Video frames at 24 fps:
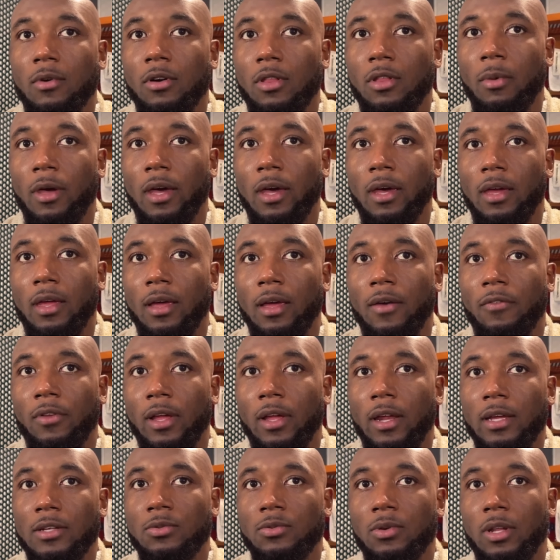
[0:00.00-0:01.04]
on the back end. I feel
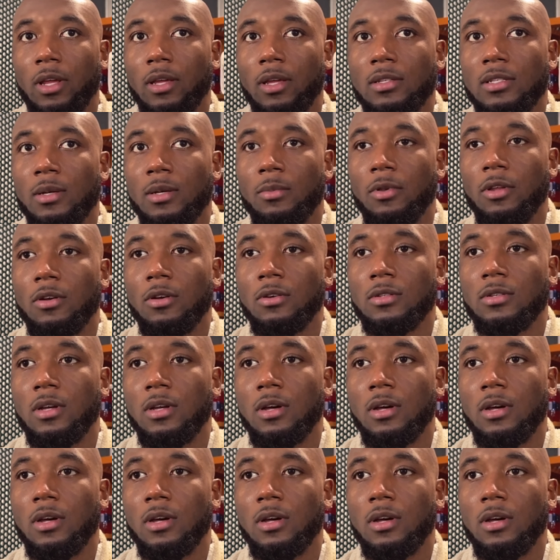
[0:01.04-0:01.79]
like that's what led to some of those